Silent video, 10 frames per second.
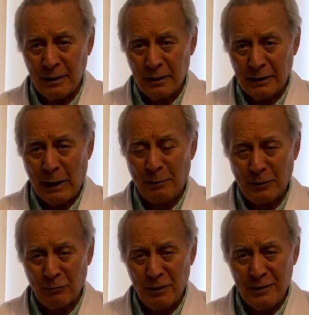
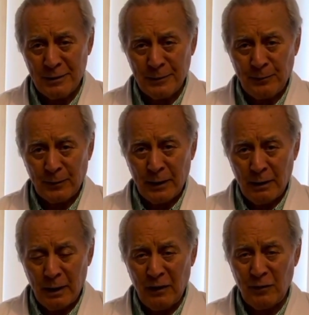capillaries,
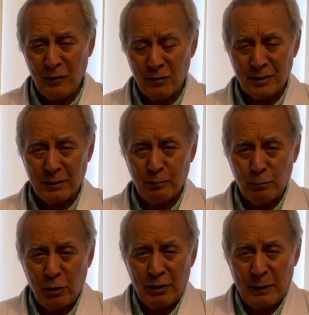if you've got
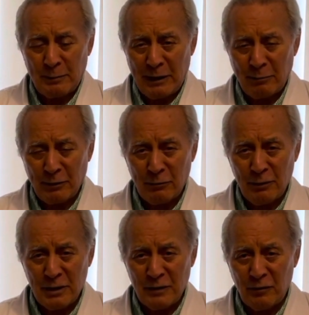blown up
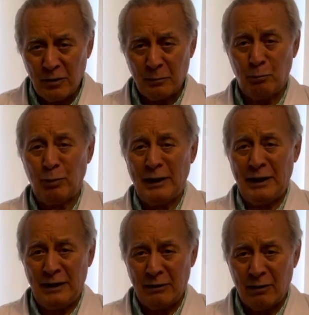capillaries, if you've got
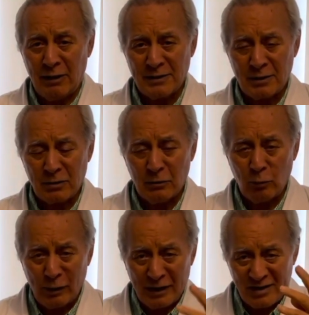bleeding eyes and so on,
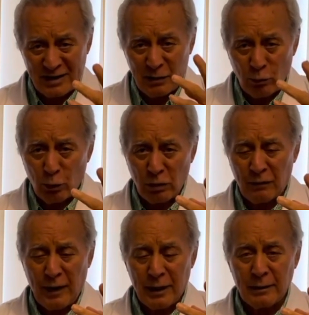we can see all of
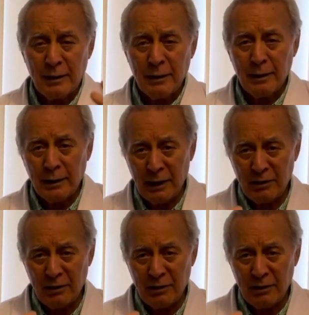that in the